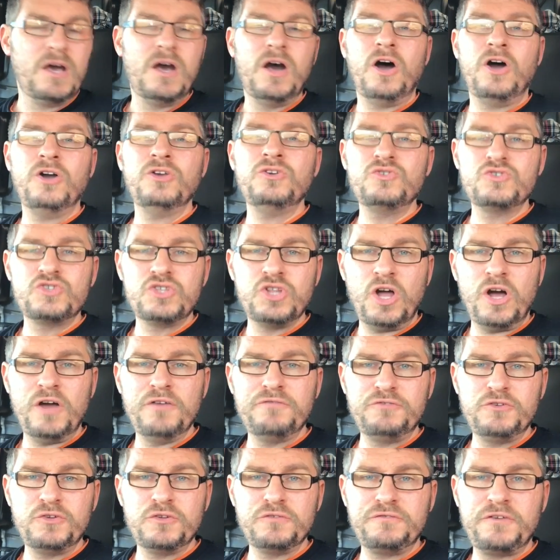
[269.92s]
I use live
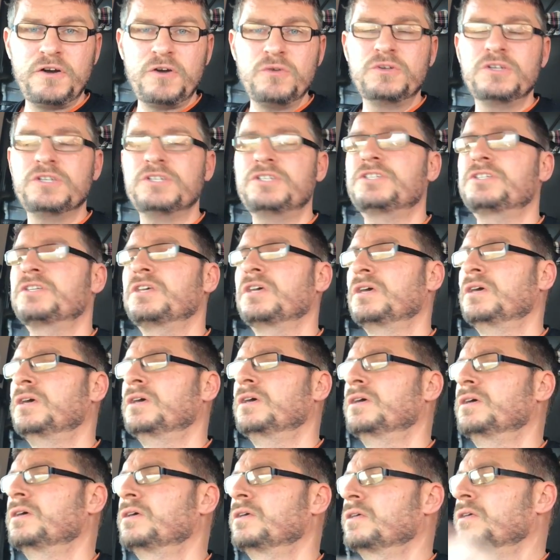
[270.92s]
view to focus,
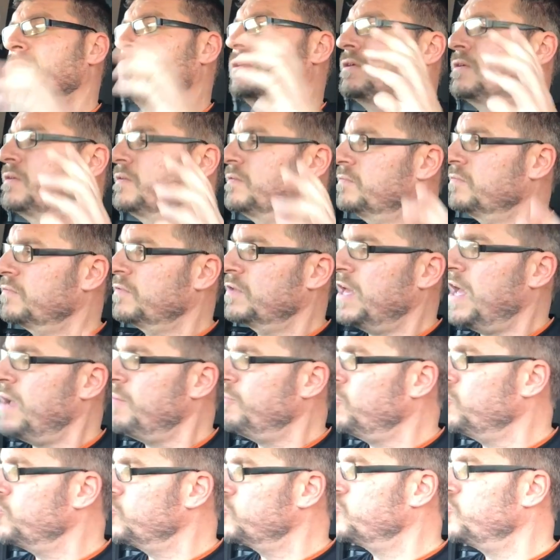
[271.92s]

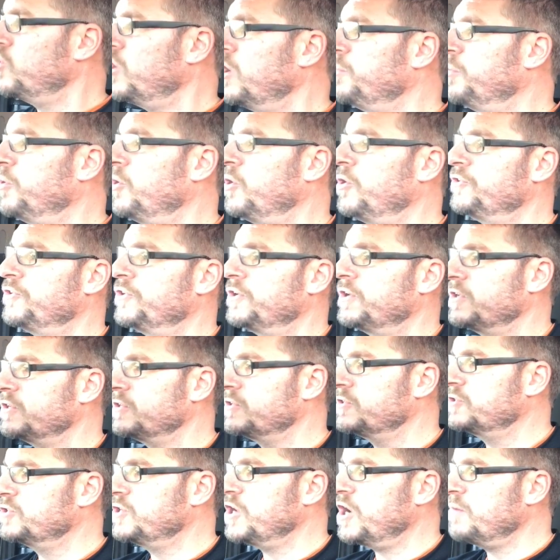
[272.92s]
camera on the tripod,
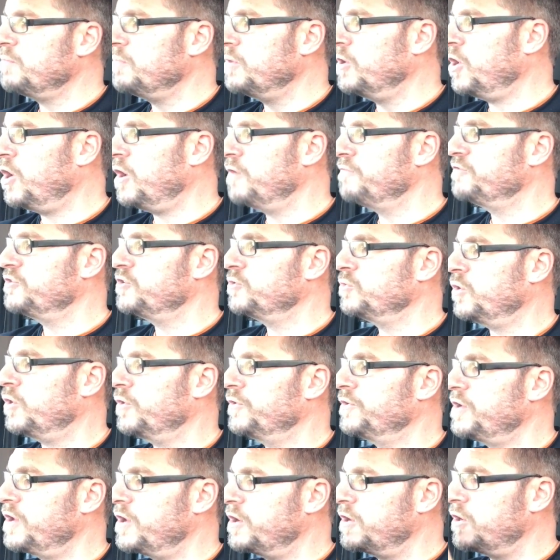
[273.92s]
turn my live view
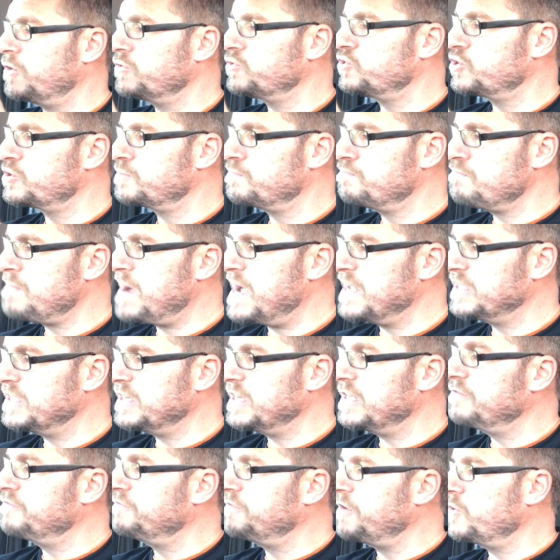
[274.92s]
on, and I'll just
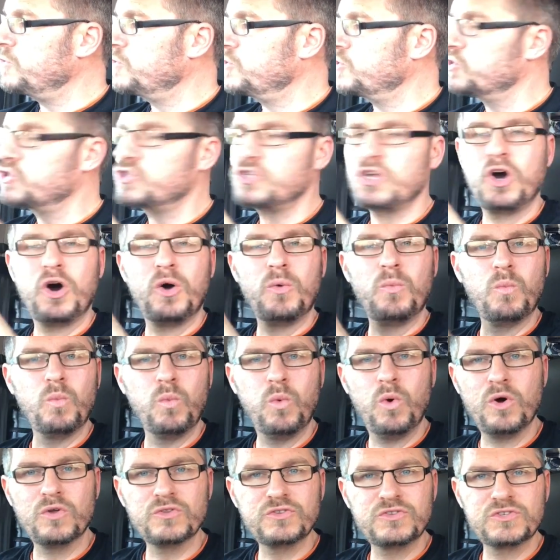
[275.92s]
manually focus on
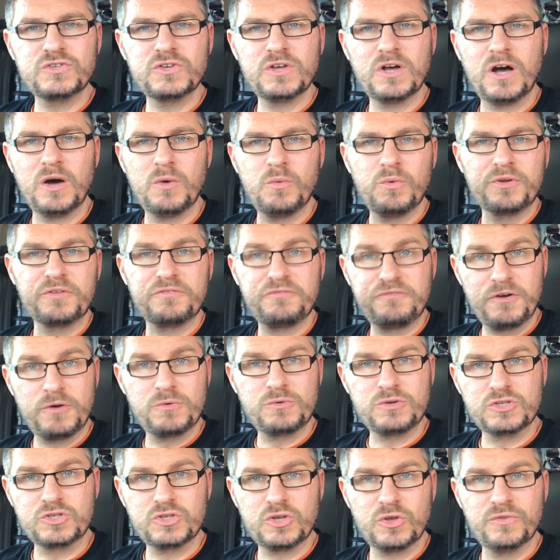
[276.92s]
what I want to
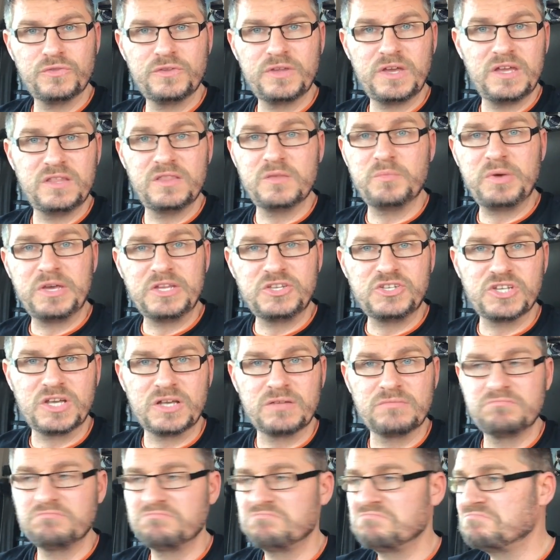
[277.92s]
focus on in the picture.
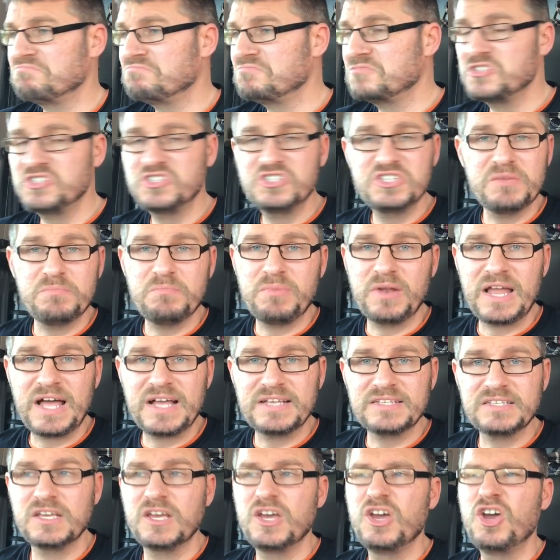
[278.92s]
Simple
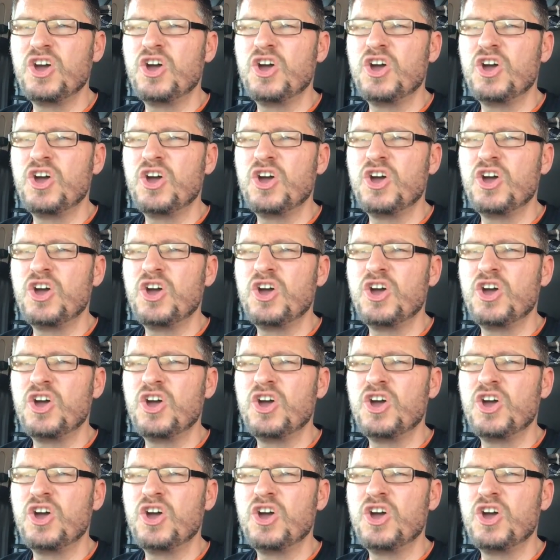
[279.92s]
as.